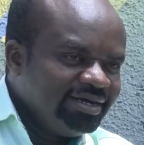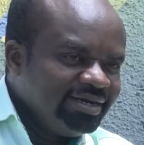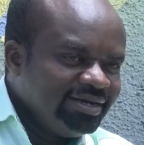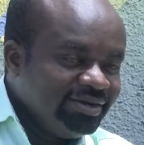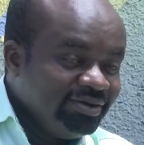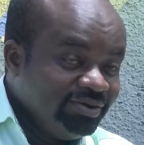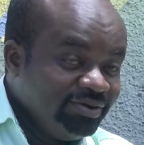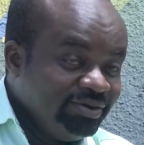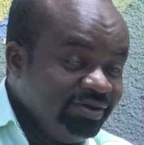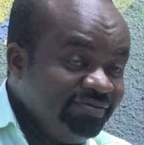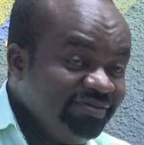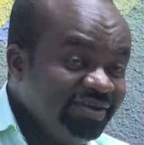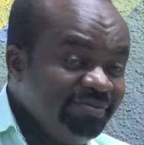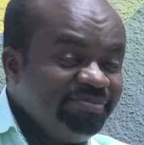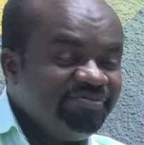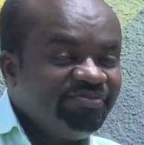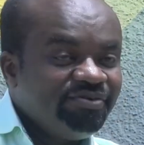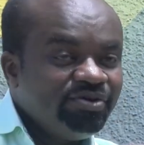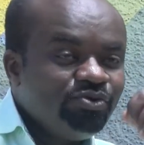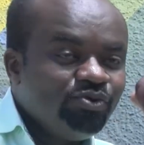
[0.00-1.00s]
And
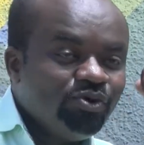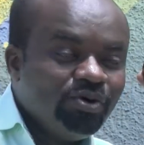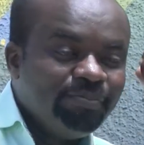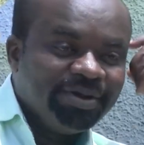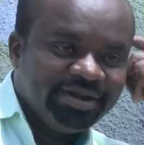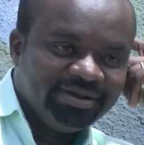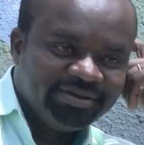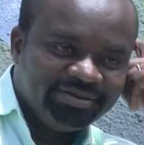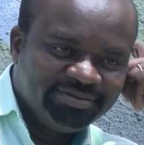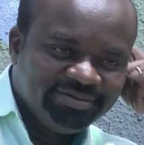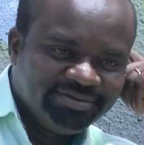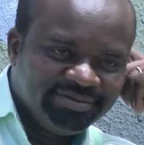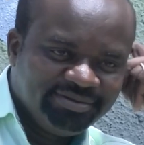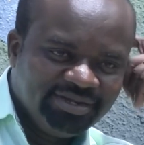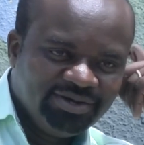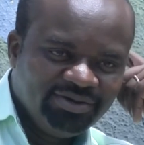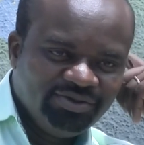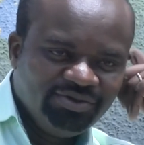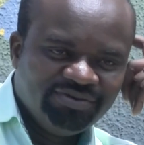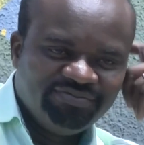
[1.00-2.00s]
even before you open,
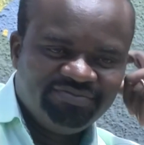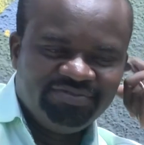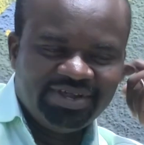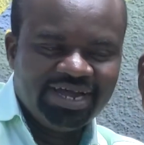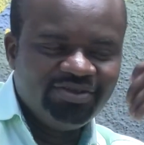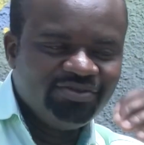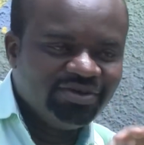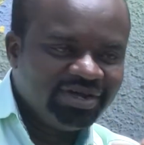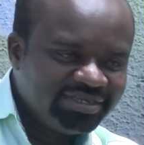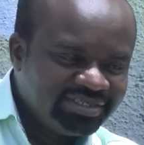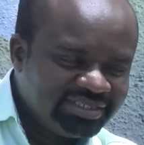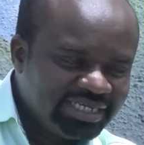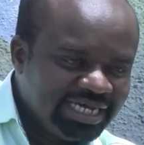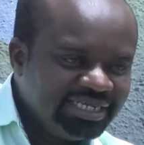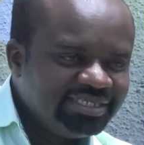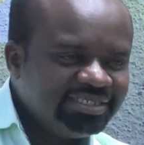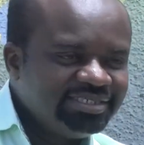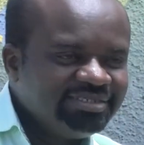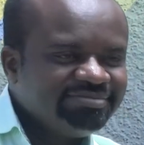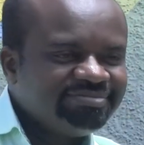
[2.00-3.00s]
now you've done your
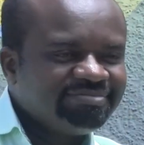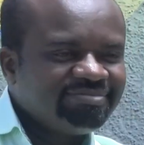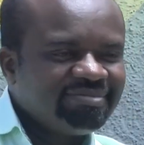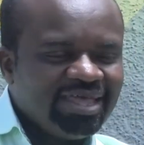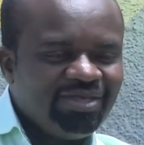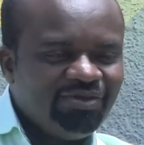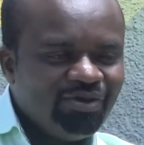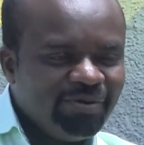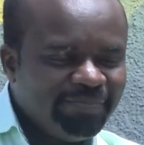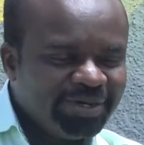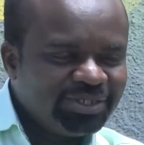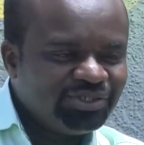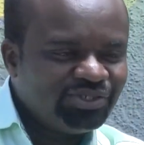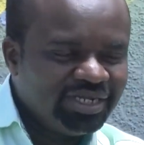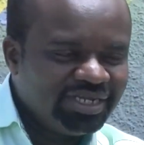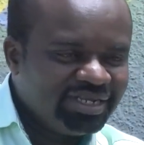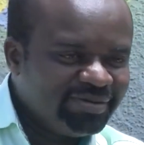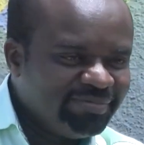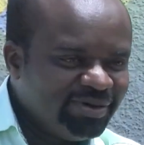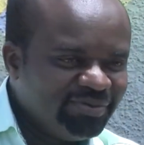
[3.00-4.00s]
research, you're
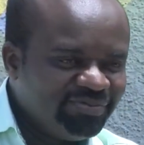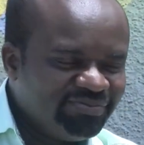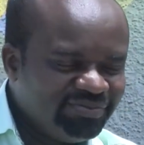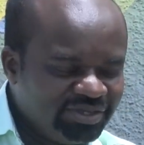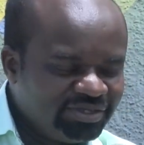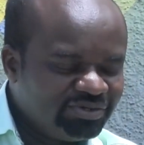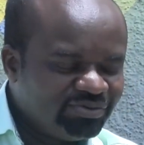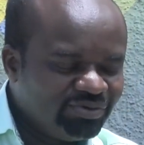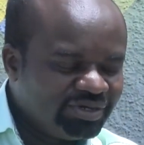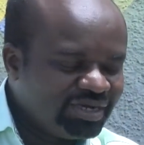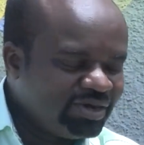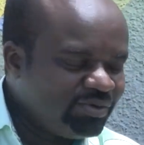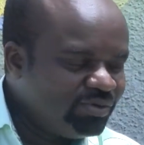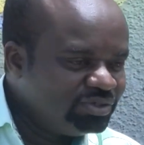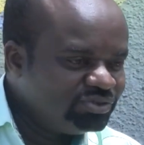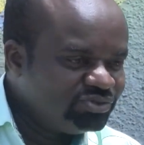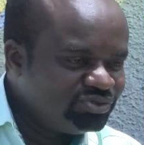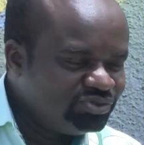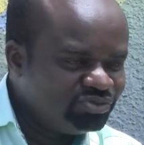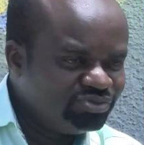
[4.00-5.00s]
passionate about this, what I
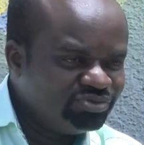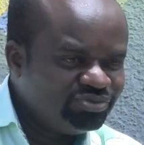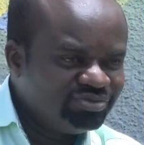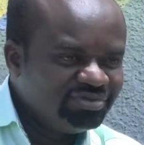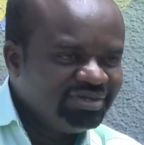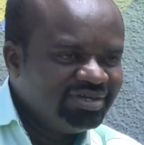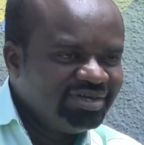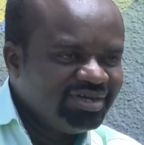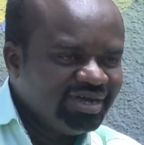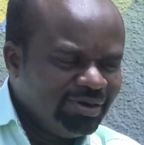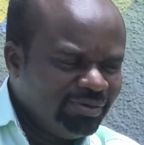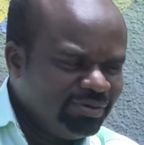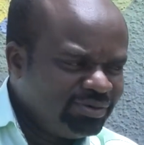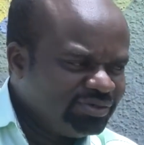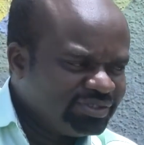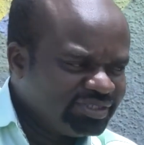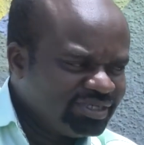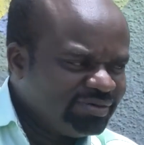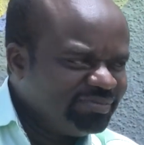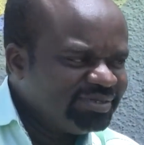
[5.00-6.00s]
want to do, I
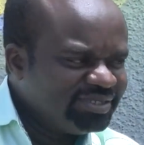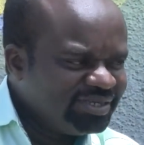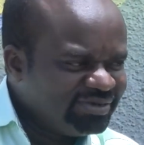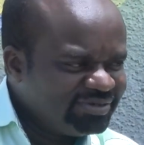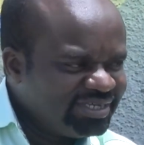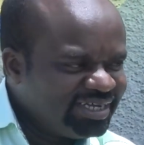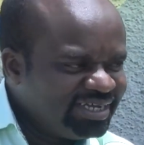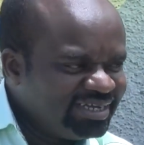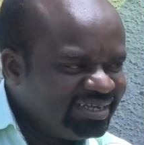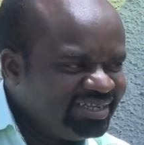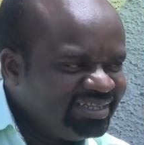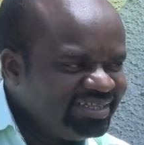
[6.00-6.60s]
want to establish a hotel.